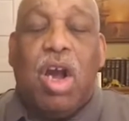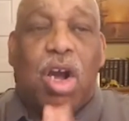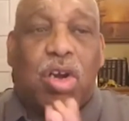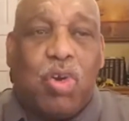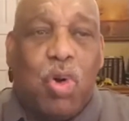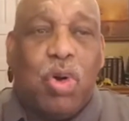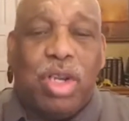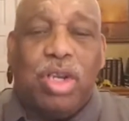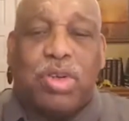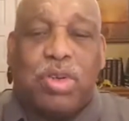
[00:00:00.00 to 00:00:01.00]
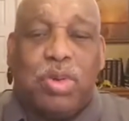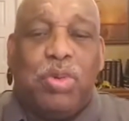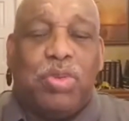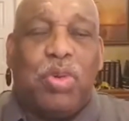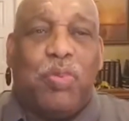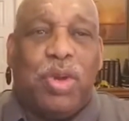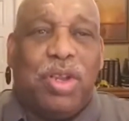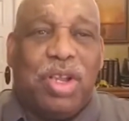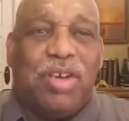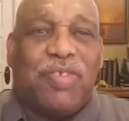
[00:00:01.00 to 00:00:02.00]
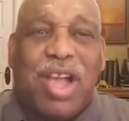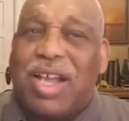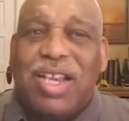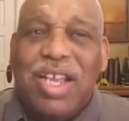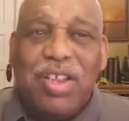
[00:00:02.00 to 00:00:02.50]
according to the will of God.